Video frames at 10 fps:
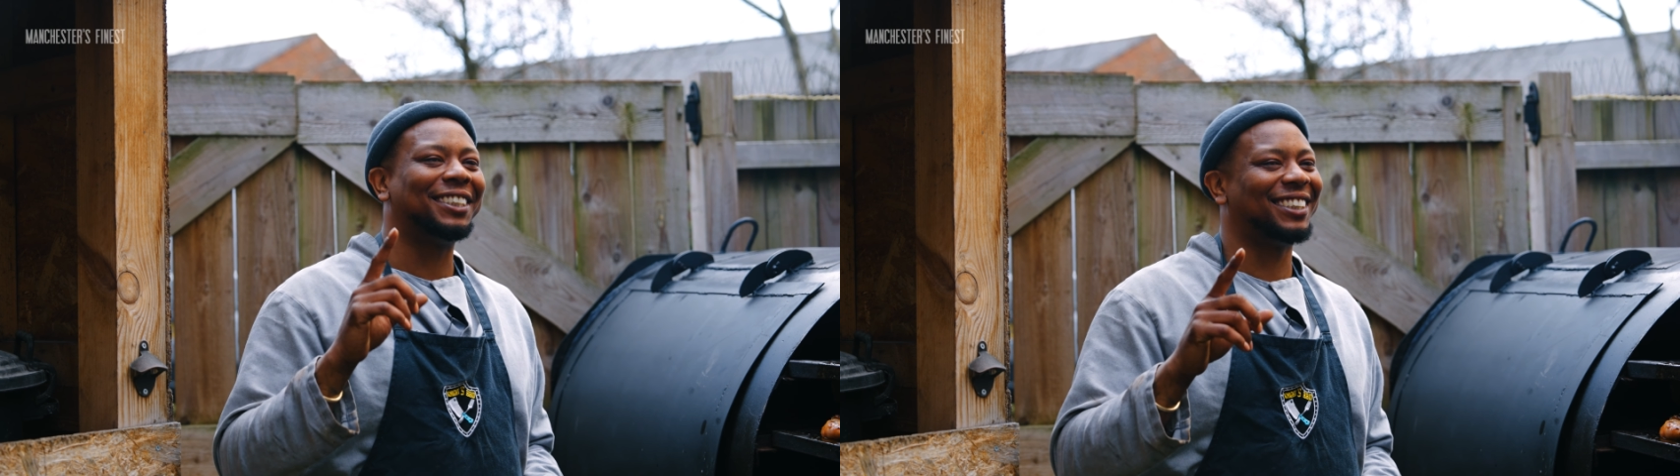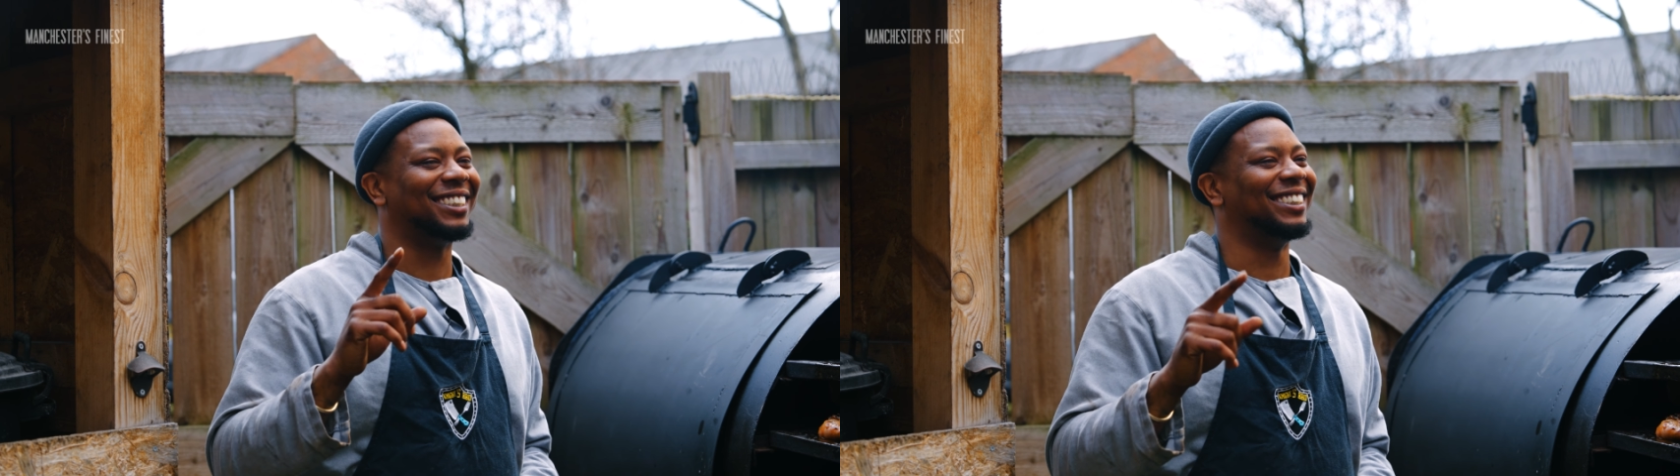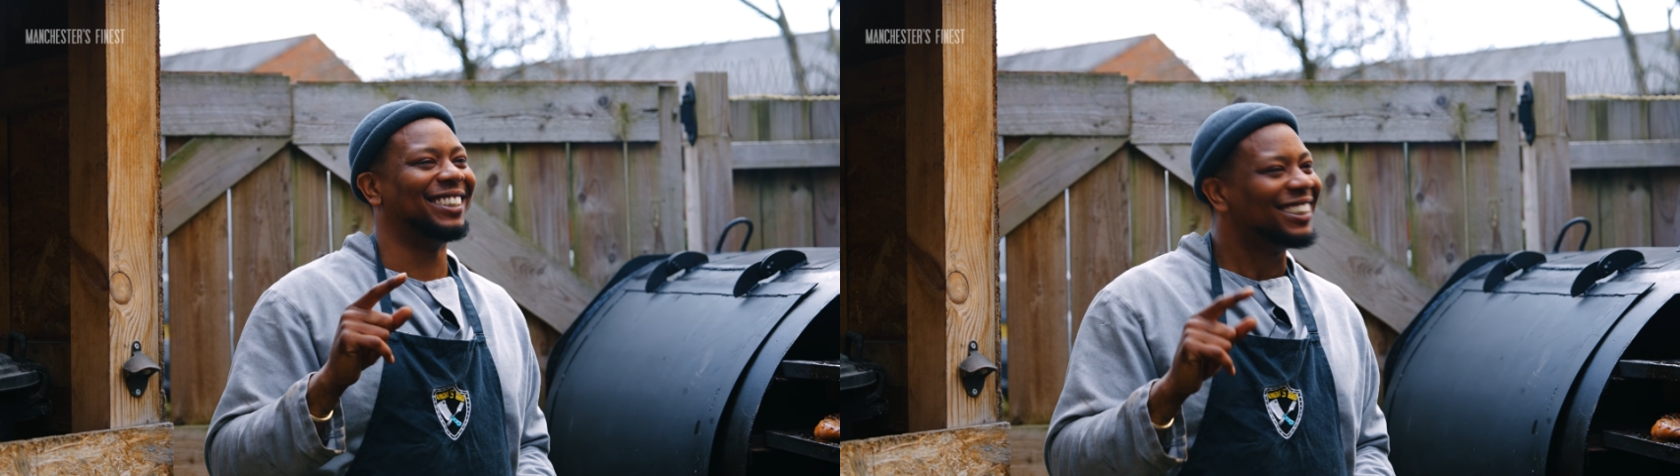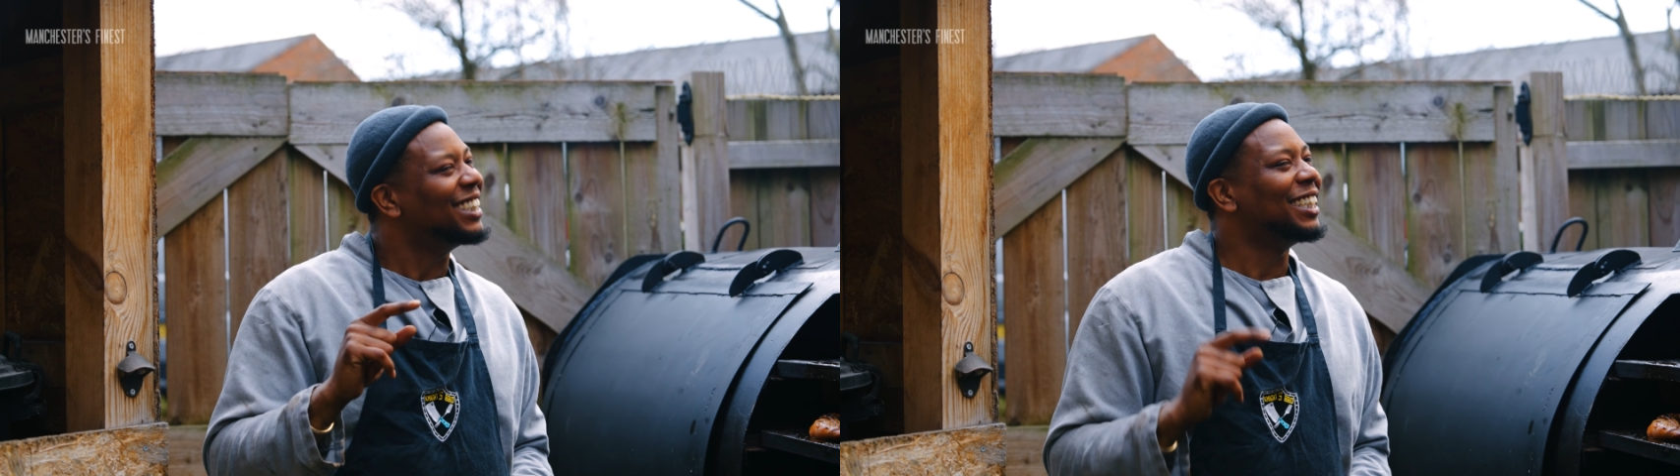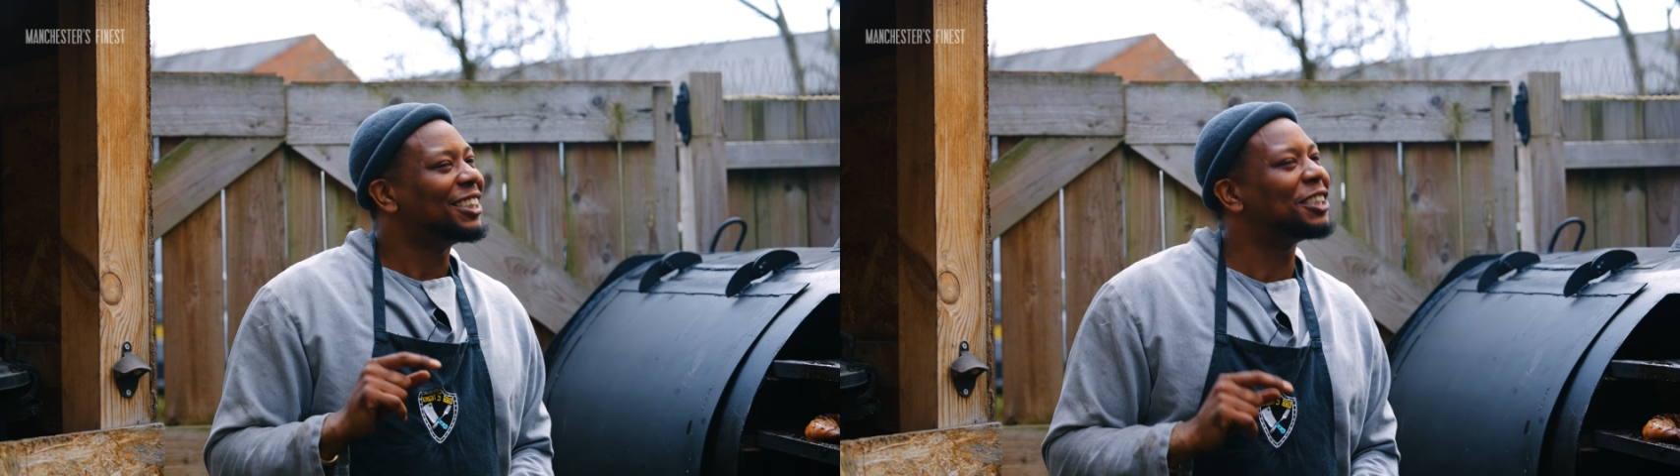she
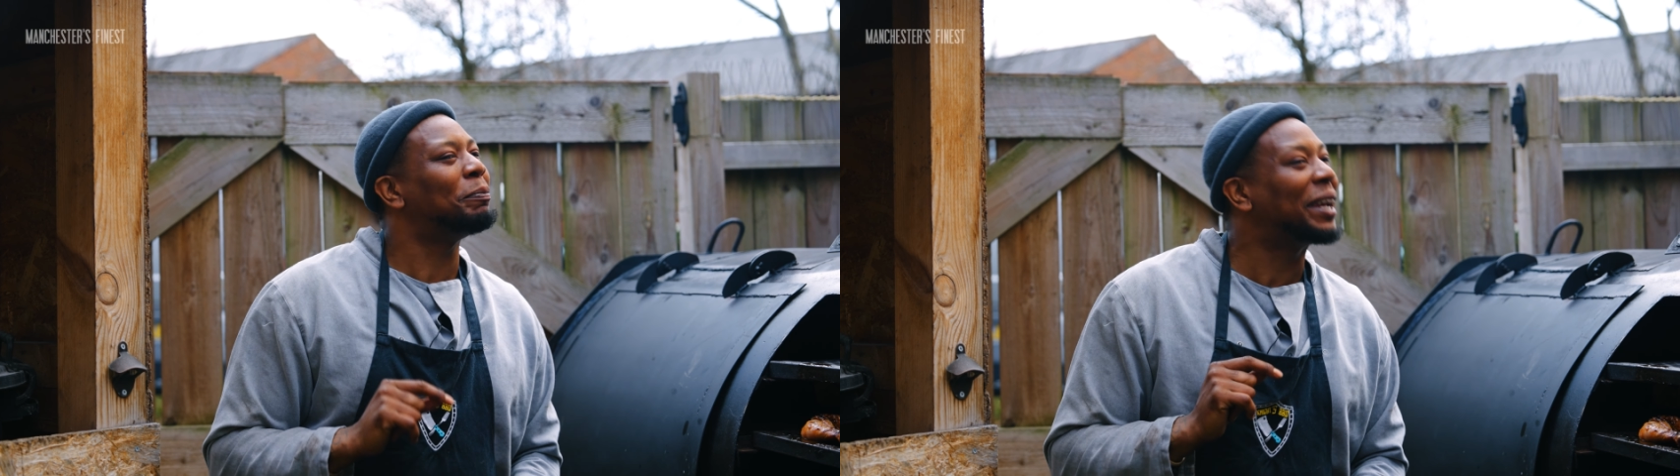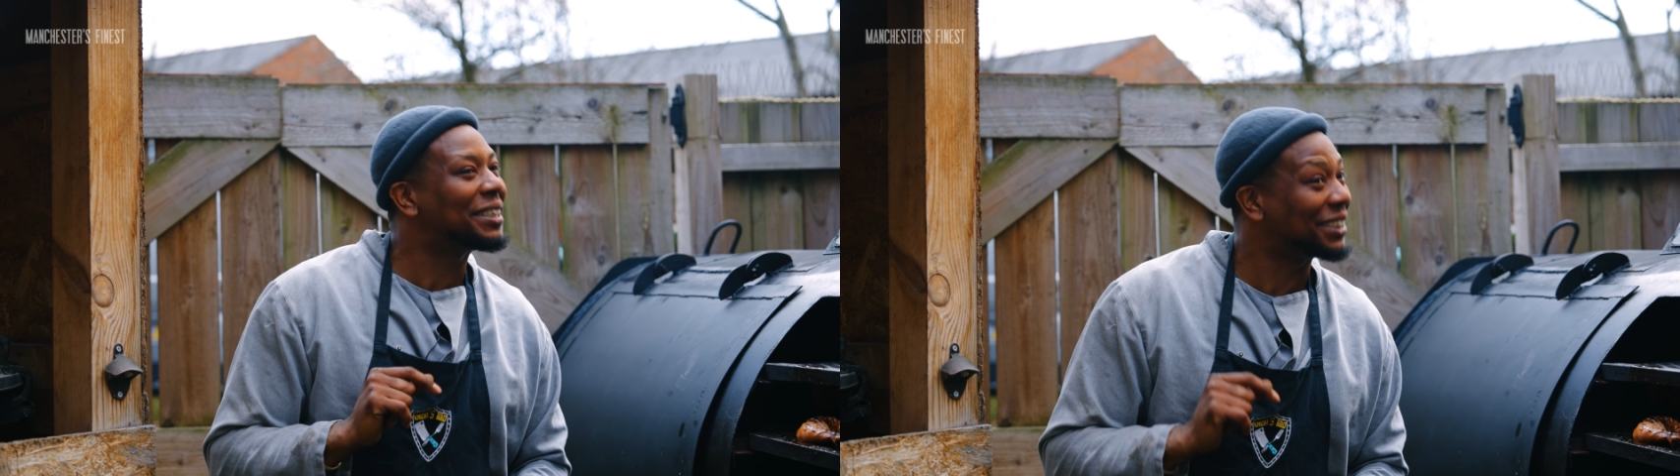she pays